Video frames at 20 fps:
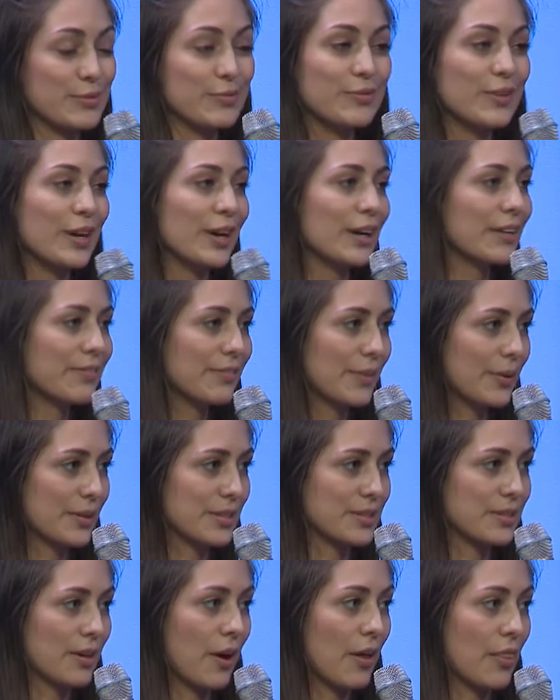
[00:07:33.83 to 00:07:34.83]
was very
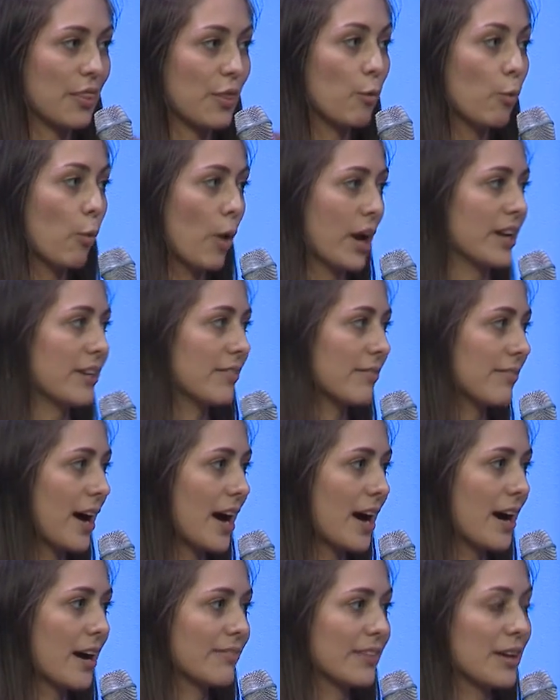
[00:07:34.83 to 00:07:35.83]
focused on the 1 in
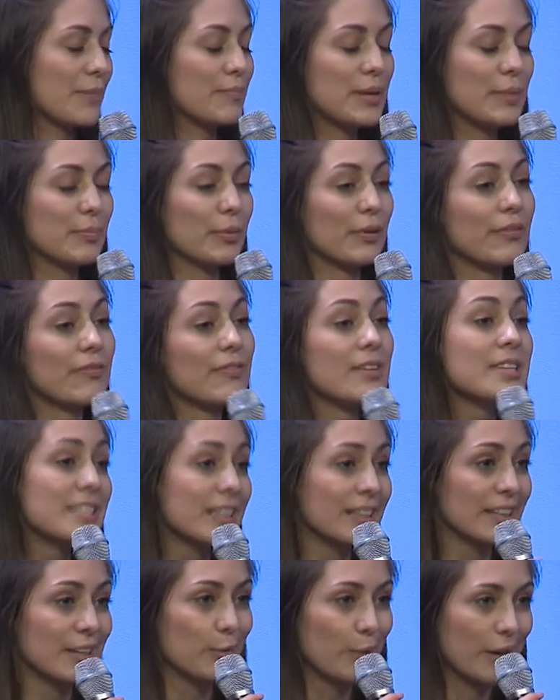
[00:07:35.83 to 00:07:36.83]
5 and people
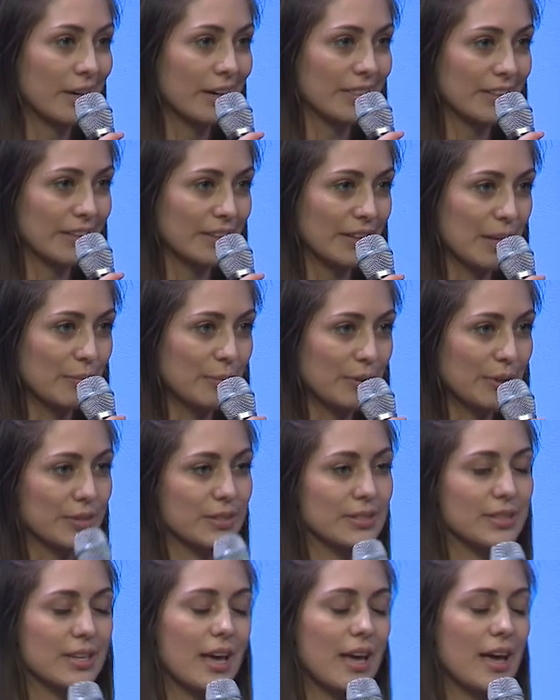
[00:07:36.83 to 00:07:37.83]
physically wearing their
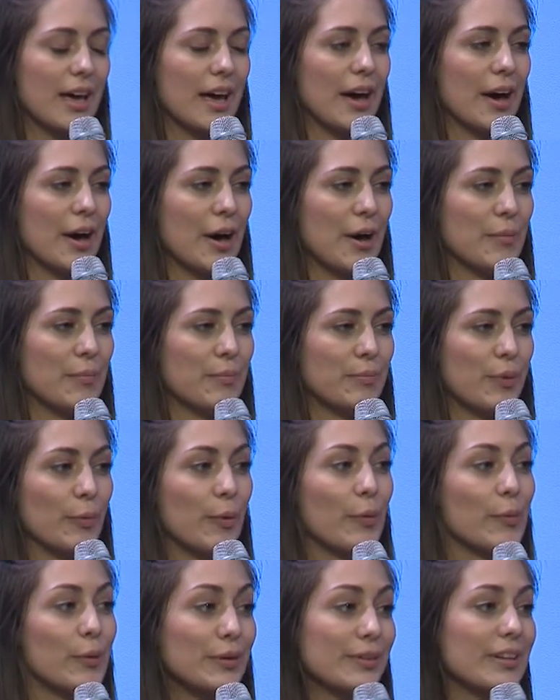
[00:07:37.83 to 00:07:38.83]
labels. But
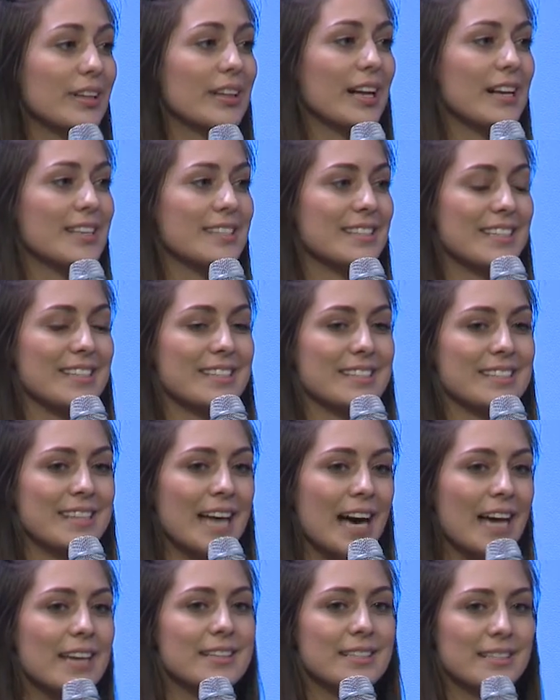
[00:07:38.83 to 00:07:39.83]
what we realized is
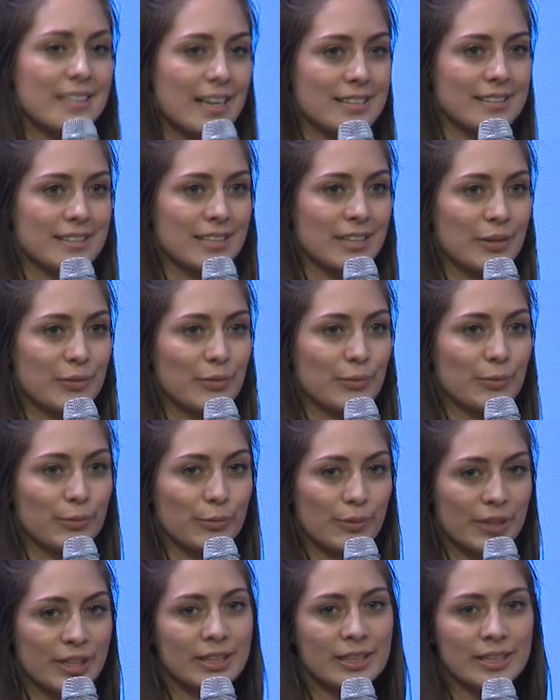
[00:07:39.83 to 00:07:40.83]
that doesn't
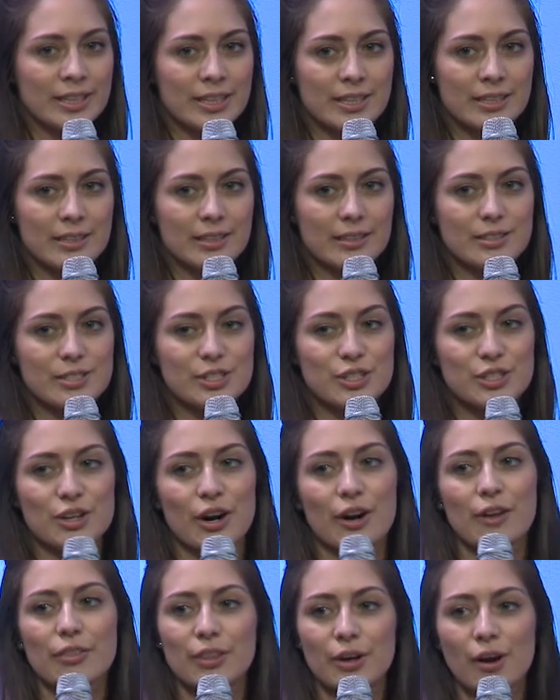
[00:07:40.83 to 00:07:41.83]
really
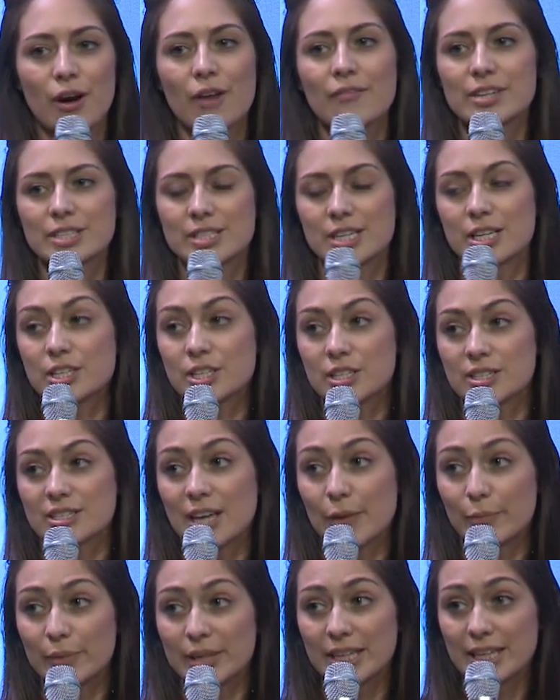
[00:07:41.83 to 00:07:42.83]
start the conversations
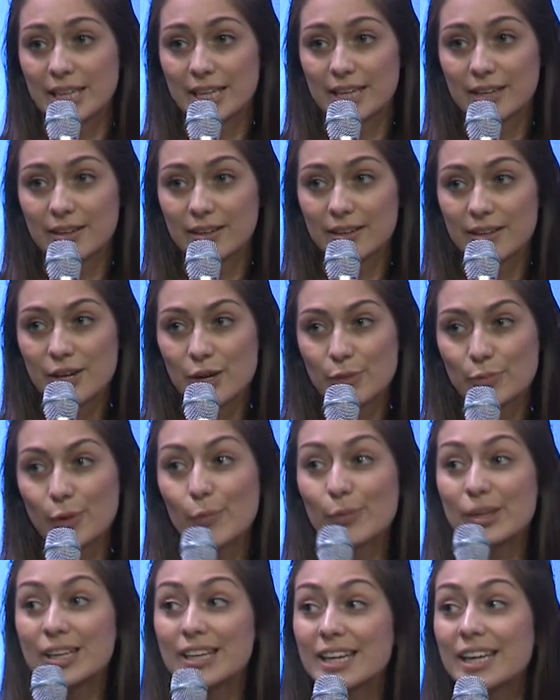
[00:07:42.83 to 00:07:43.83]
that we need.
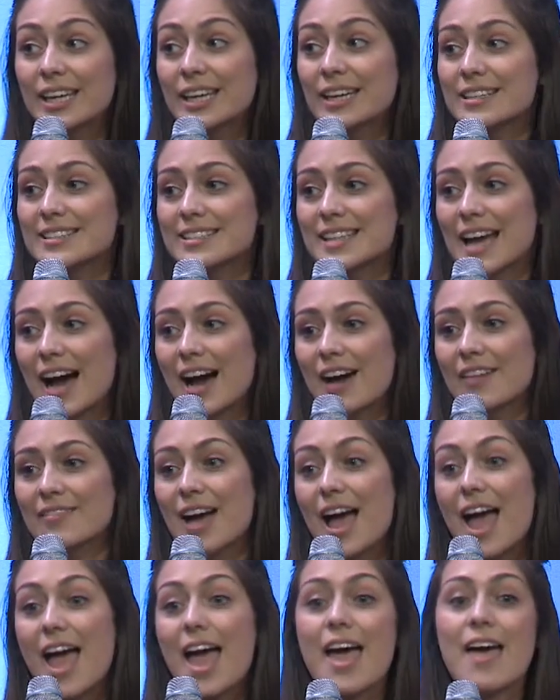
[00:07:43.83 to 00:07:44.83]
What we need is to have
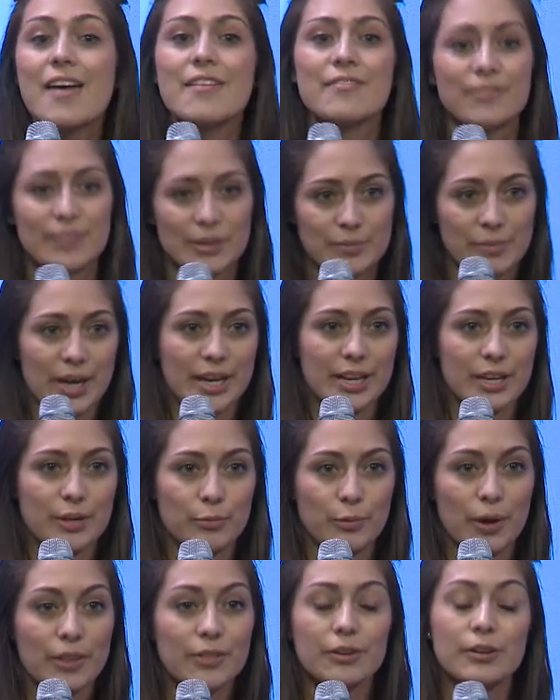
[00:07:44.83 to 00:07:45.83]
everybody,
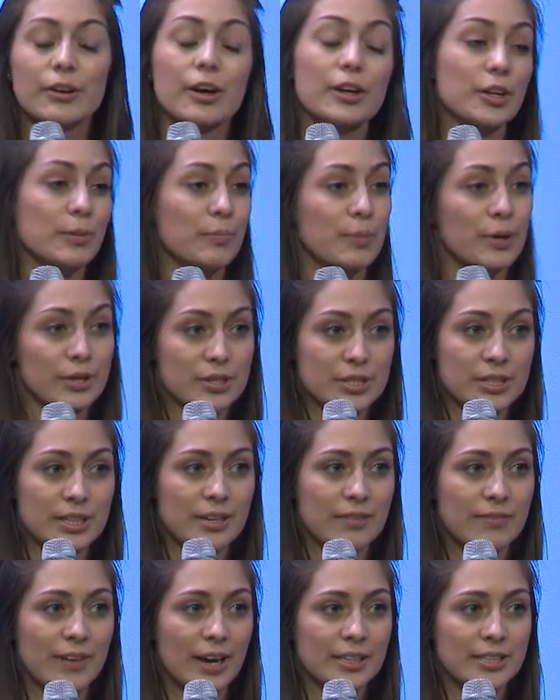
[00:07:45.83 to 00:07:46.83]
whether or not you're
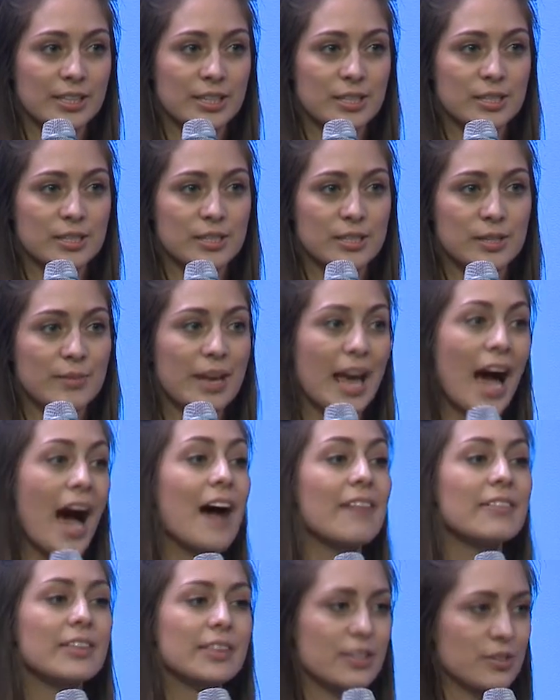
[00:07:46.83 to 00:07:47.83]
personally affected, to be
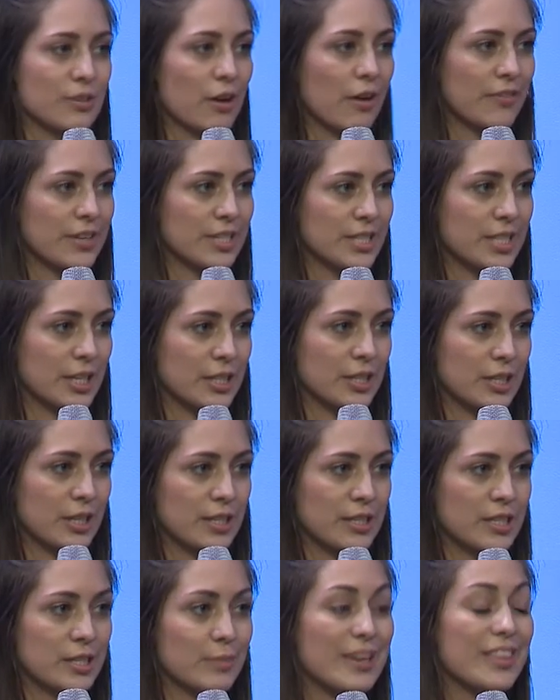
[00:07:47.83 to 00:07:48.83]
having these
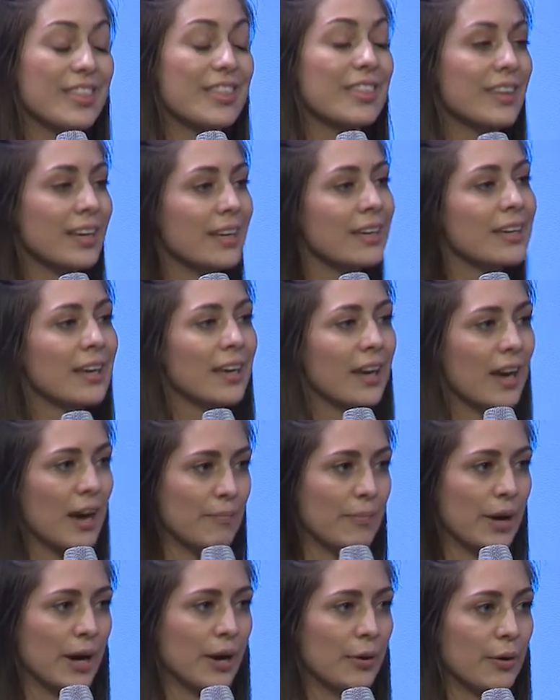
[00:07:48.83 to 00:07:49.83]
conversations, to be thinking
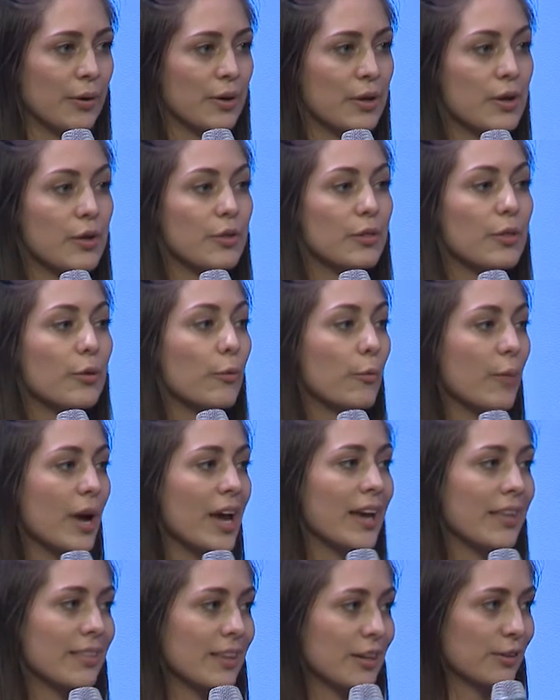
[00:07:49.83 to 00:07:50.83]
about the
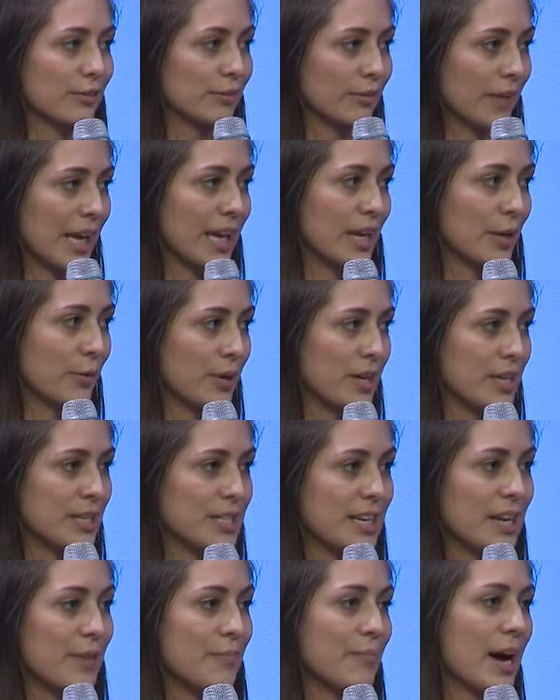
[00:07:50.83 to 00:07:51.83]
way that your language
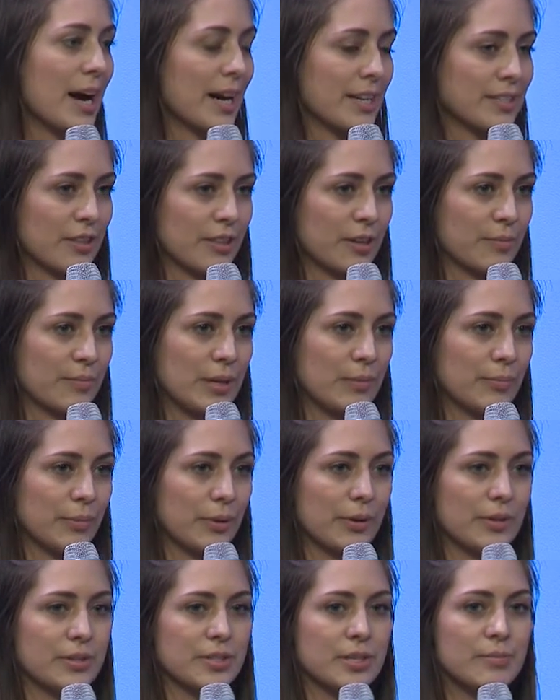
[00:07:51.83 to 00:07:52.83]
impacts other
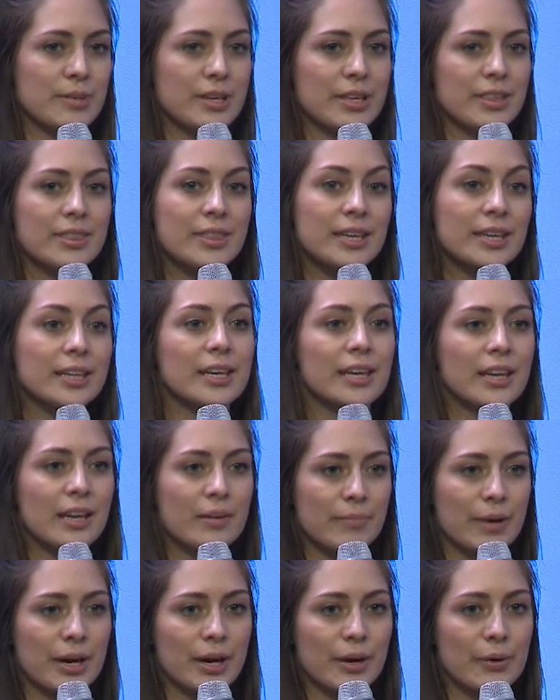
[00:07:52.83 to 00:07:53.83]
people, to be thinking
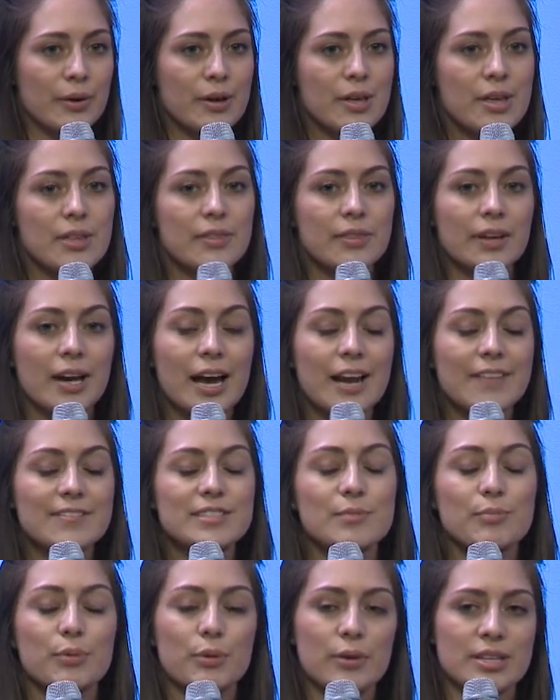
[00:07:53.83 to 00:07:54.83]
about the kind of
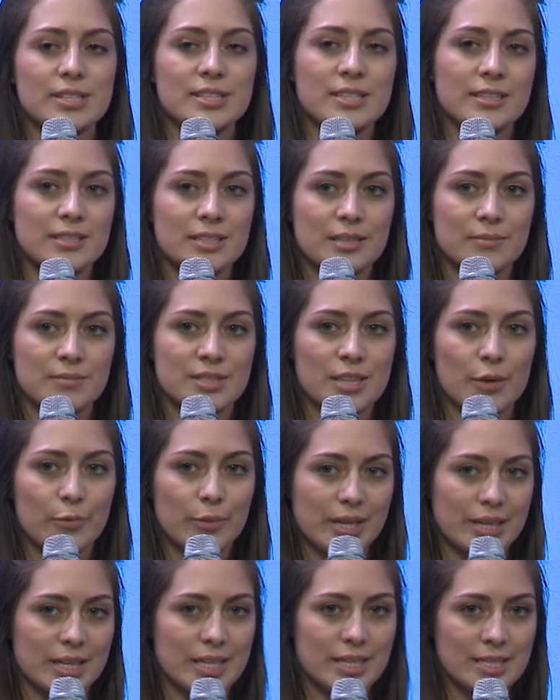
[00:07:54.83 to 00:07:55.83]
support systems that
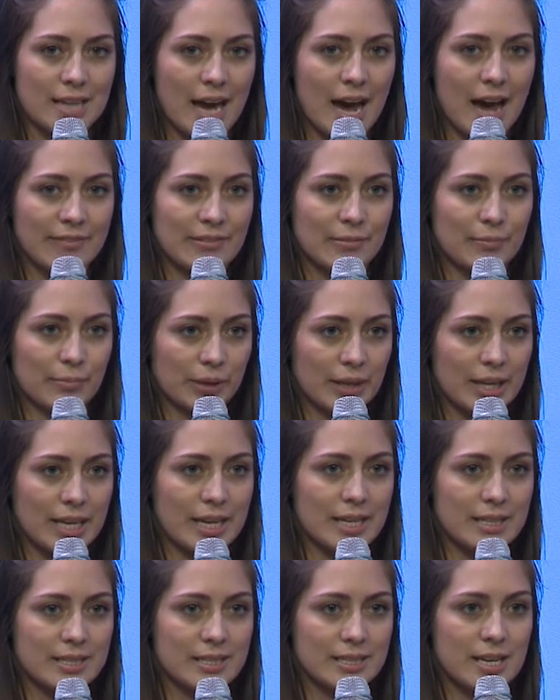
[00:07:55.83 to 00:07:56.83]
we need to have in
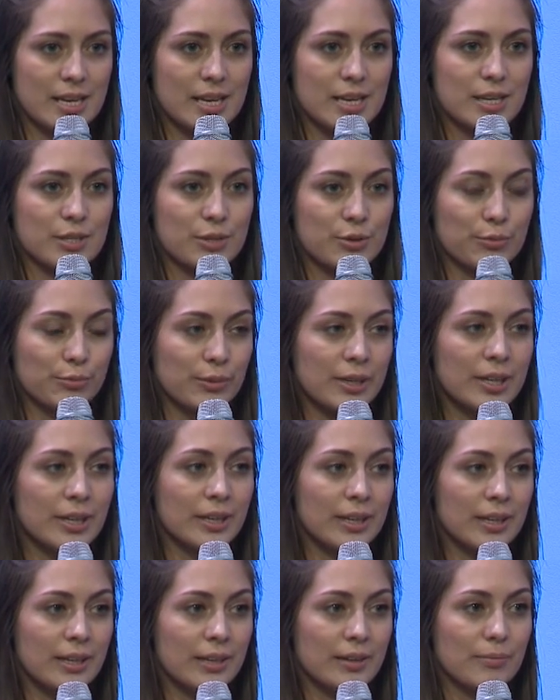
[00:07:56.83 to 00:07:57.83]
place to
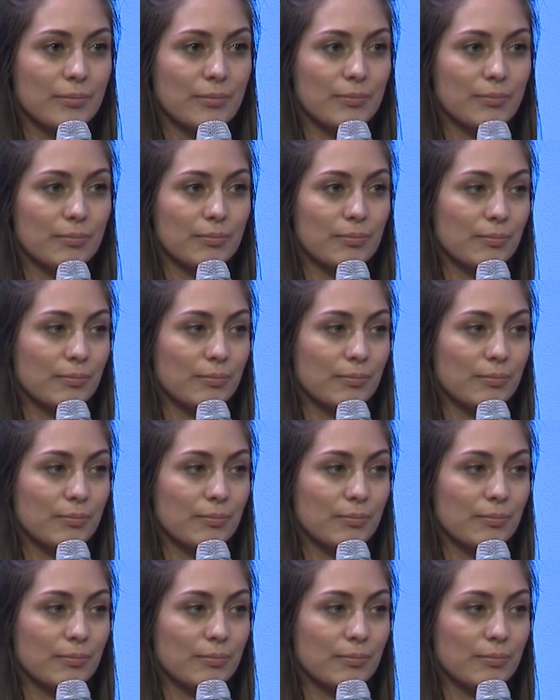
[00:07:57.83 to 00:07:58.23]
really